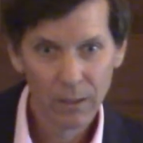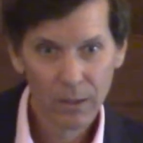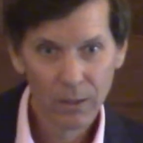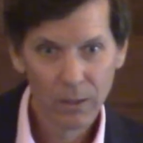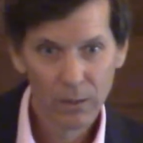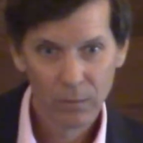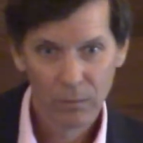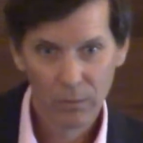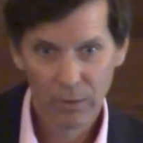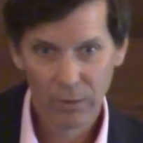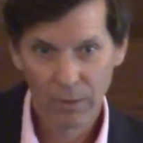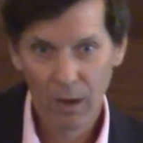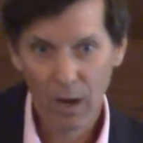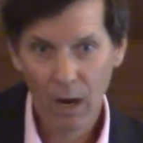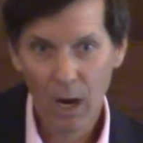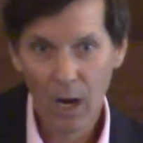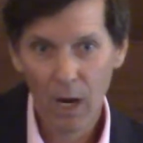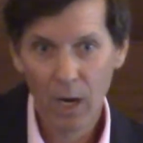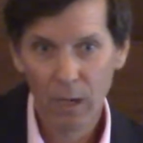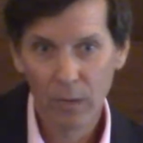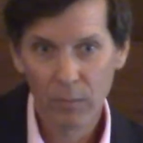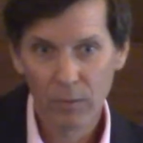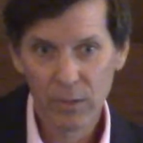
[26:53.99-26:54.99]
For the
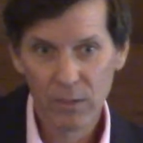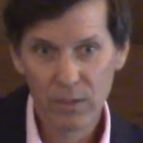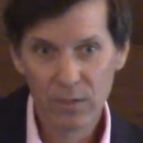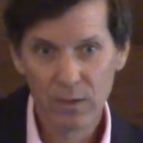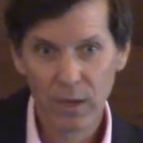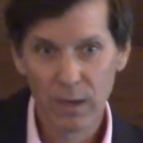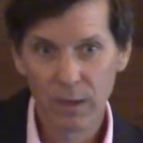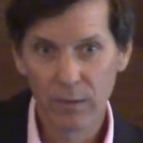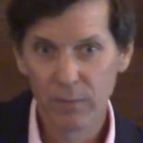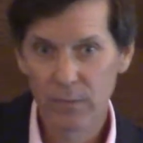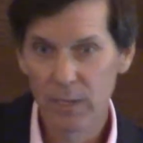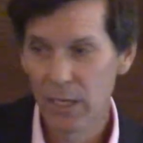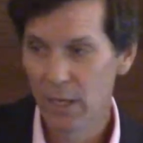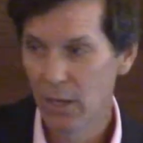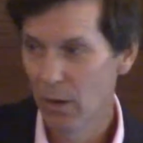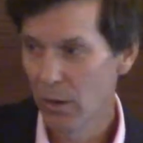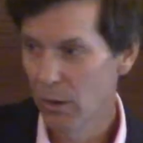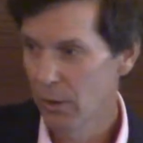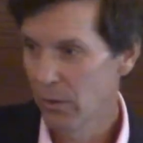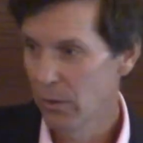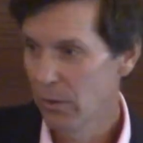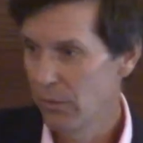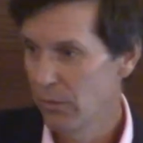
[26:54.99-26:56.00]
harvest of the
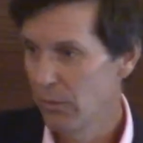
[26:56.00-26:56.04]
earth